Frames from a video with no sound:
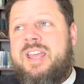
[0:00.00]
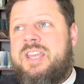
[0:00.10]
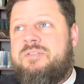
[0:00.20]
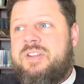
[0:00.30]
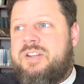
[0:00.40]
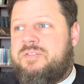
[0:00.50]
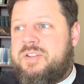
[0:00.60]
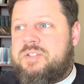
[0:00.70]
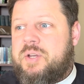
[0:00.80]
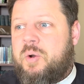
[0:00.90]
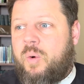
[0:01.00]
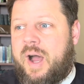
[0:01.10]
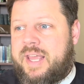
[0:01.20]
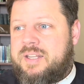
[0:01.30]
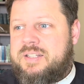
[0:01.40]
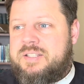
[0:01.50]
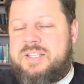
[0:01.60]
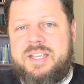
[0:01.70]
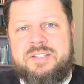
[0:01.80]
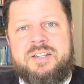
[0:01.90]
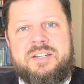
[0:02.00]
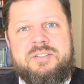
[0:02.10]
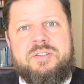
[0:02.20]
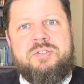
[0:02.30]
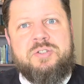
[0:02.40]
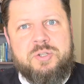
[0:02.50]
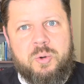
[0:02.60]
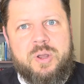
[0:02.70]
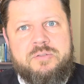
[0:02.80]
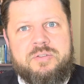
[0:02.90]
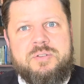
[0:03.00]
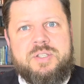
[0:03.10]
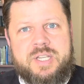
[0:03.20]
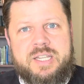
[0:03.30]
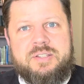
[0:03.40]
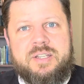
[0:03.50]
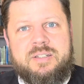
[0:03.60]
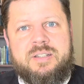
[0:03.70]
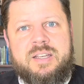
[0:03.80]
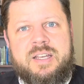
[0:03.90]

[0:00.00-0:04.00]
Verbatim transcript: even if it's a quiet season, it's a joyful season.